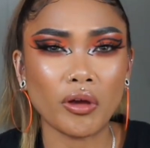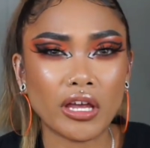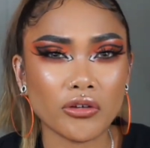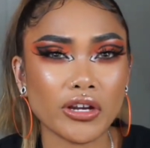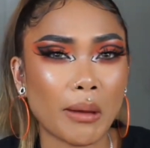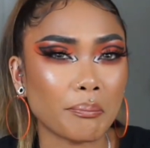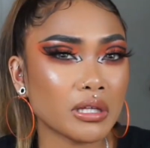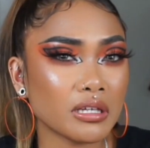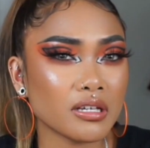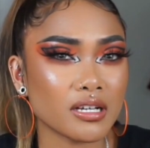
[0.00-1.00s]
angry at
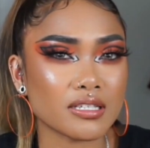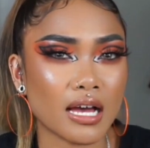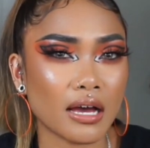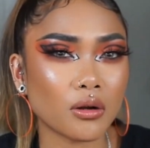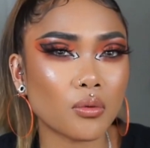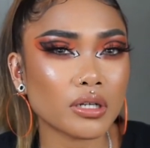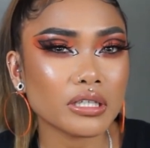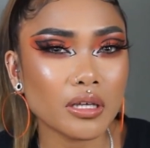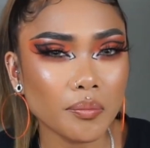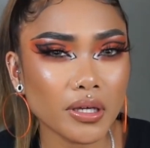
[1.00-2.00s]
me because I don't want to get